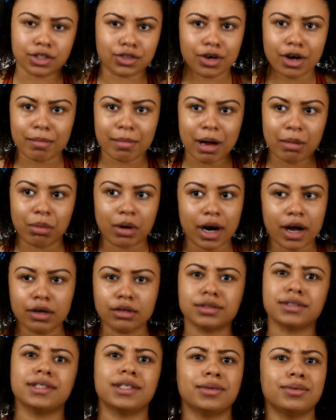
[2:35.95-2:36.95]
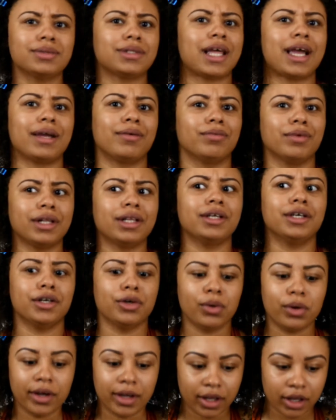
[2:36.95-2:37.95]
draw my brows and it was like really
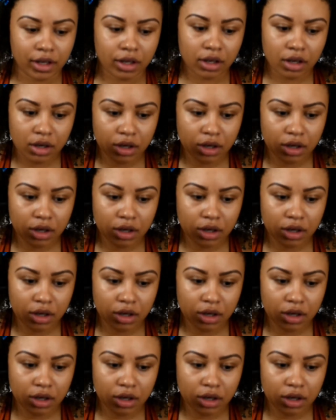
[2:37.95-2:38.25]
annoying.